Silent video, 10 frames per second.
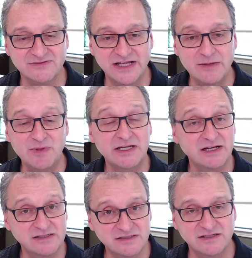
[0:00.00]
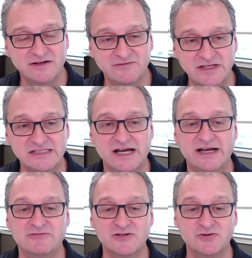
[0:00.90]
of late because of these
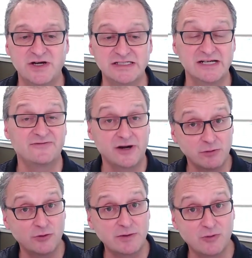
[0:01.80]
high interest rates and variable rate